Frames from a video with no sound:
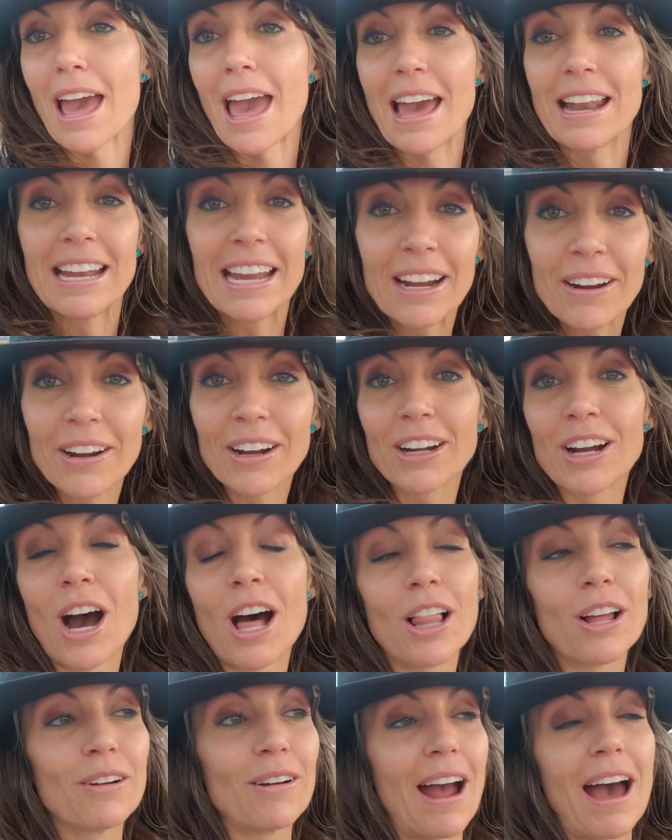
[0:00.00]
And here in
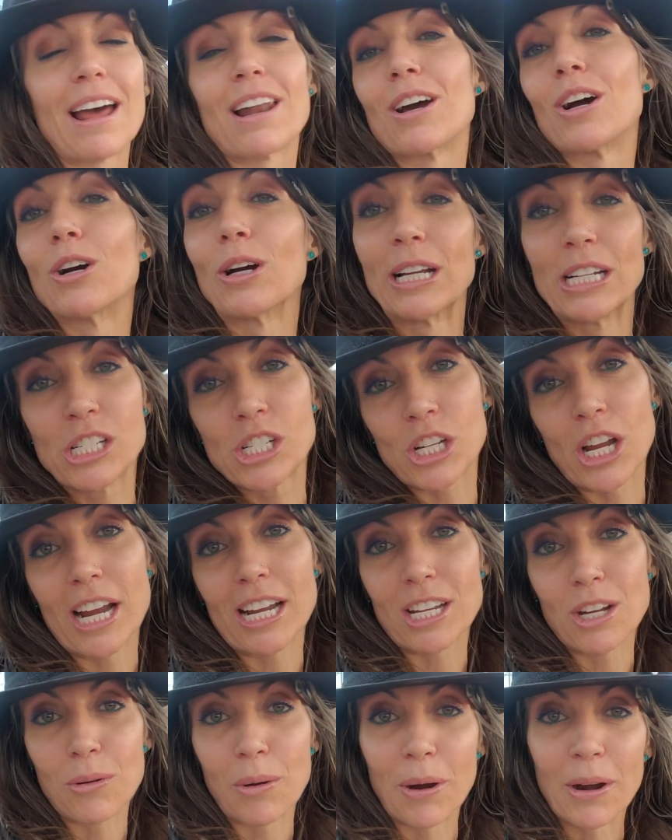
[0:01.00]
Colorado in
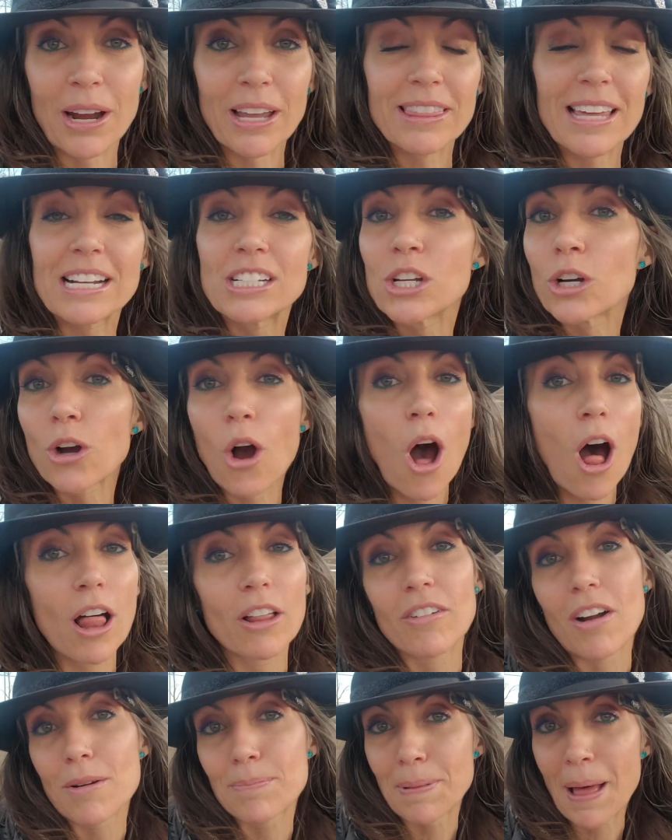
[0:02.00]
January, they took all
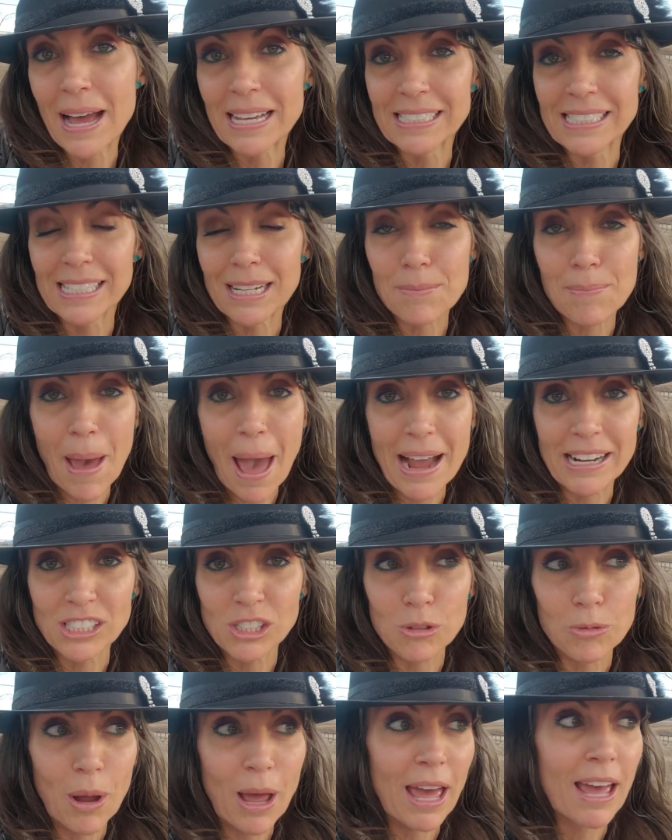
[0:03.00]
of our plastic bags
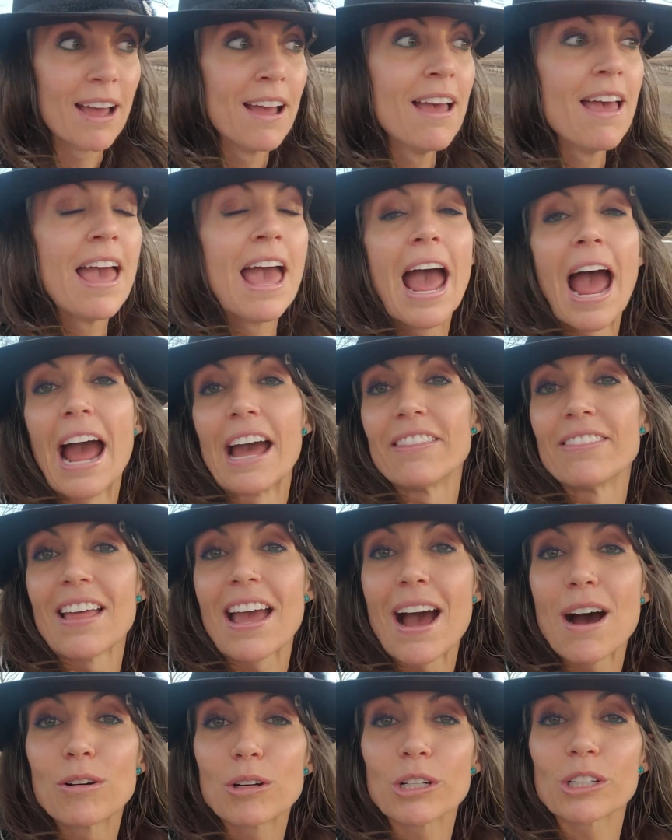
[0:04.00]
away, and
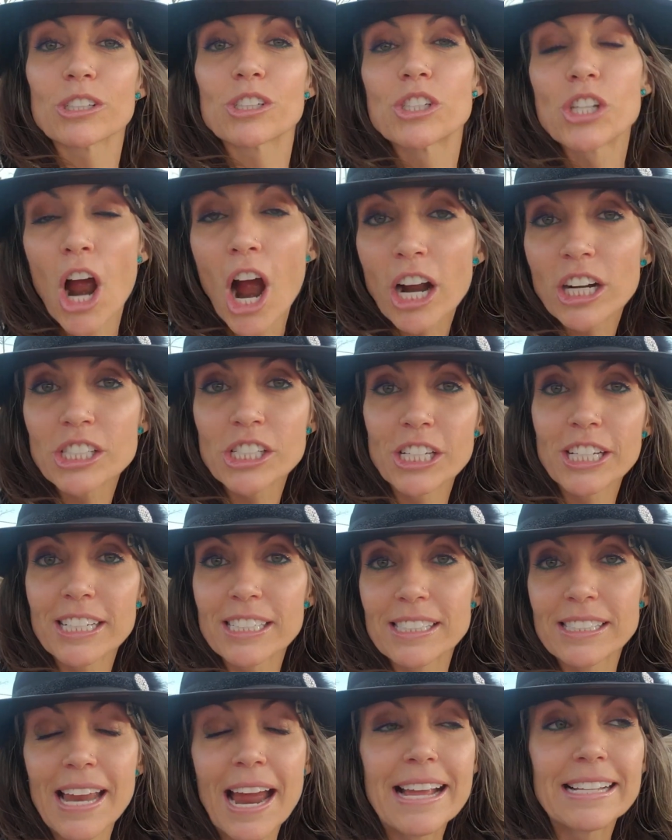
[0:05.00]
now they're charging
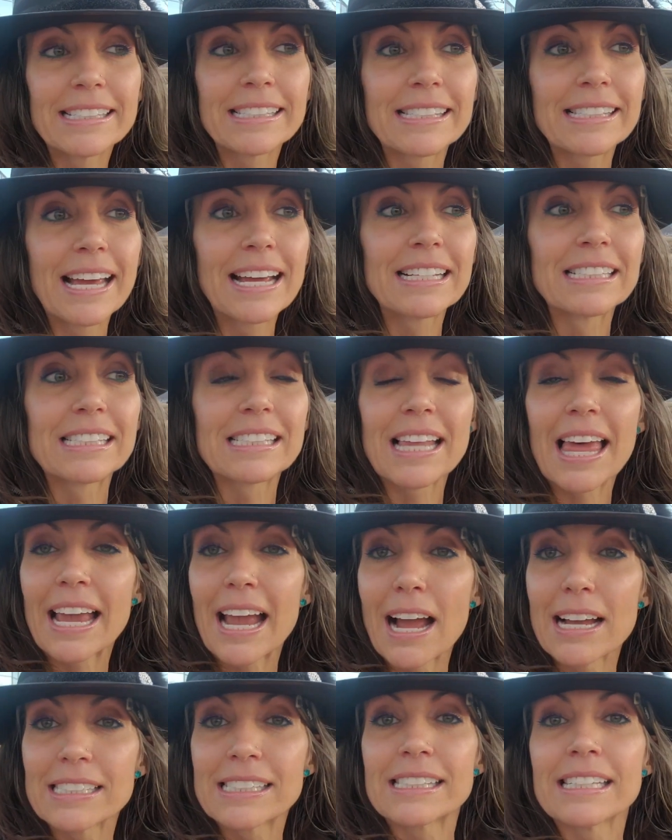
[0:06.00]
us 10 cents. Like,
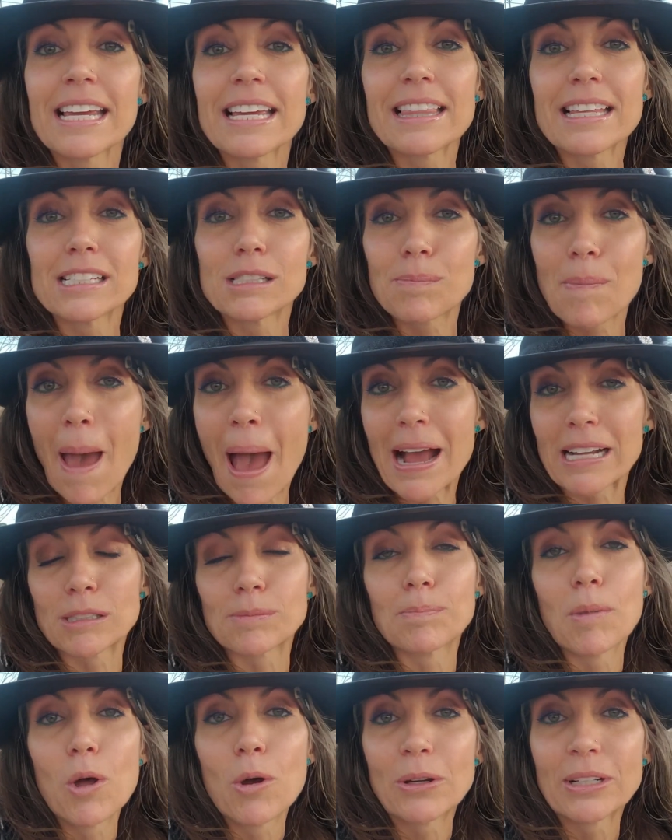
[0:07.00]
I see these bags
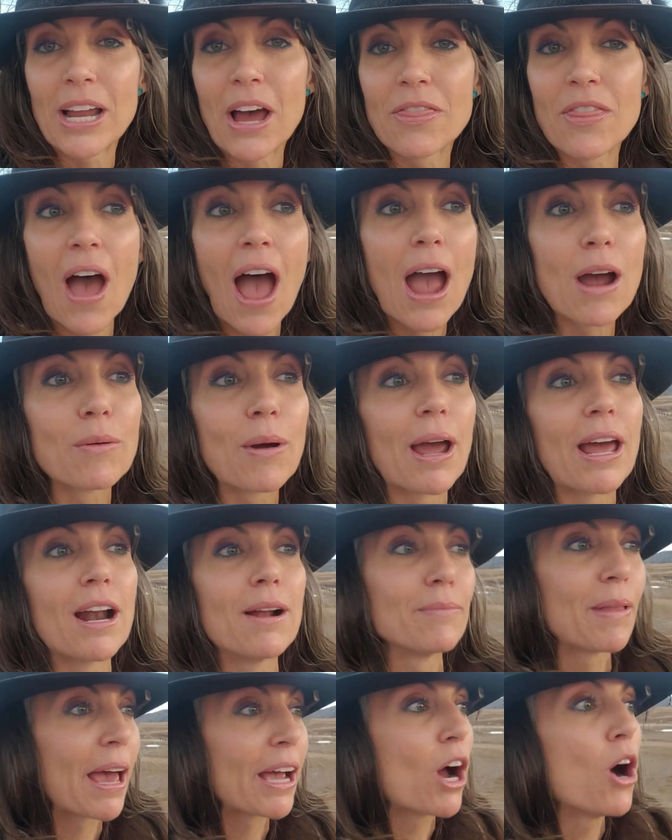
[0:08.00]
blowing down the highway, and
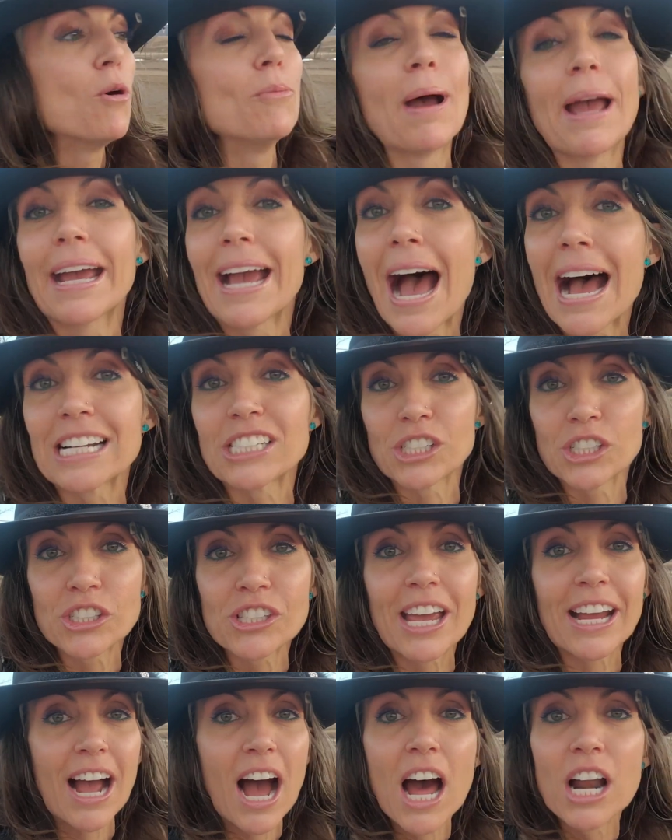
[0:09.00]
I'm like, oh my gosh, there's
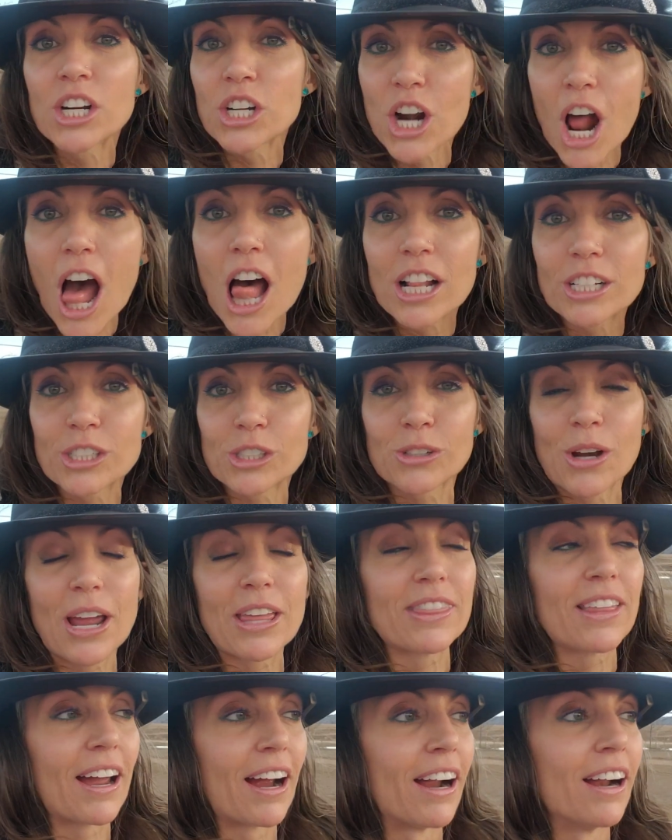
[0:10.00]
like $100
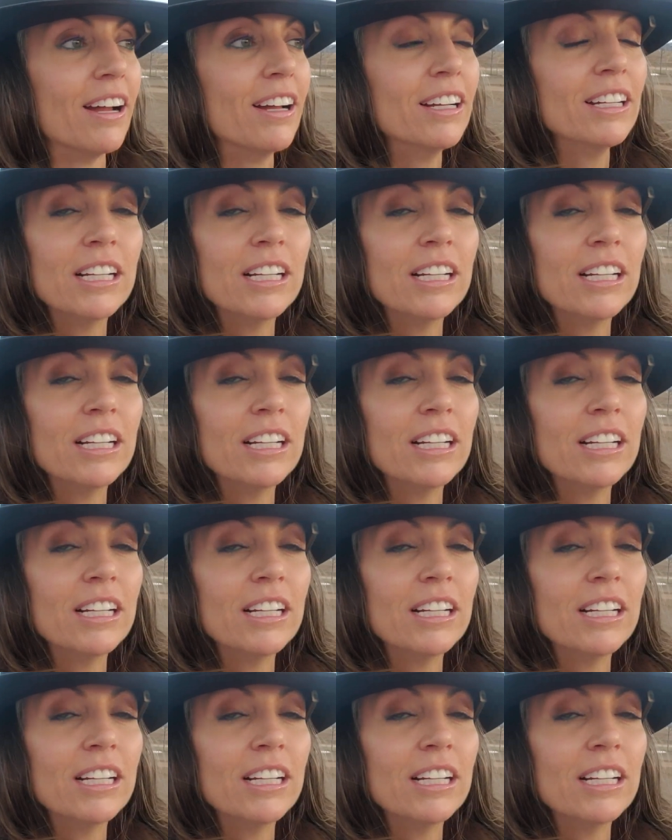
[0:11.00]
right there.